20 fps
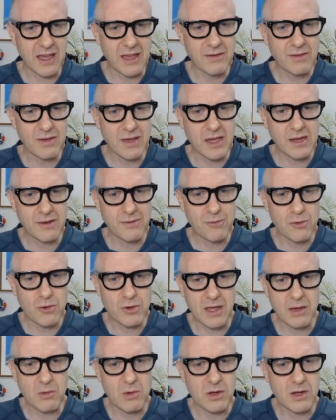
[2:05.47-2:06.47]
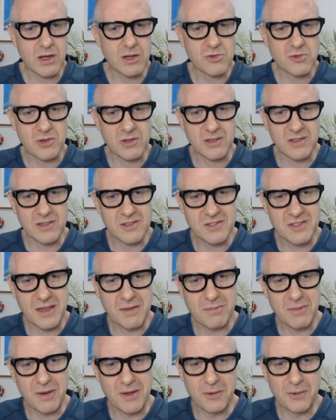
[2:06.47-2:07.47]
AV84K, what country is
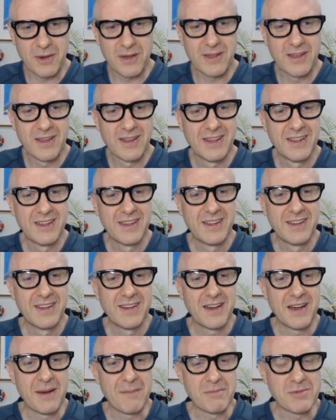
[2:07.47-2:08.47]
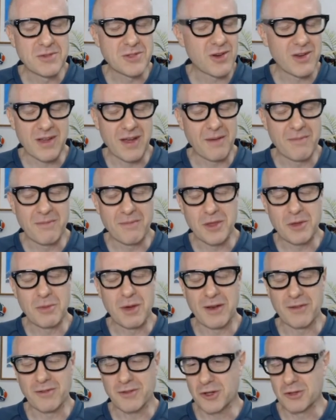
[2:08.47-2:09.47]
that, by the way? Sorry, you
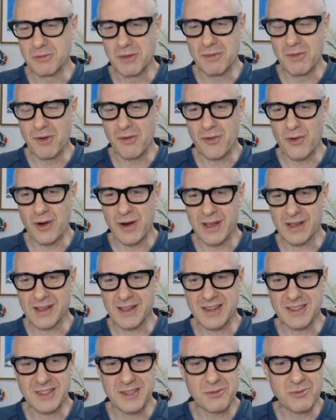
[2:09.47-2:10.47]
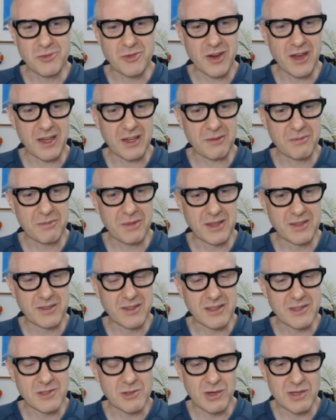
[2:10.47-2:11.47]
might have told me before and I can't keep track, but
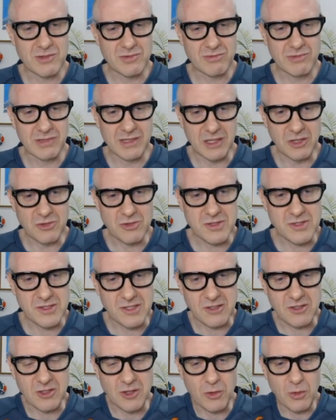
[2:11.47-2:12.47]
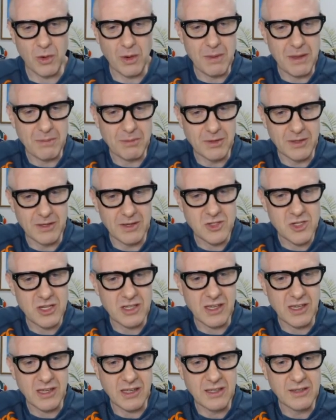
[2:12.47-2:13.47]
it's always really interesting to know where people are
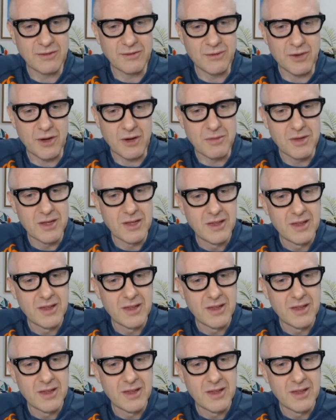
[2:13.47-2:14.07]
checking in from.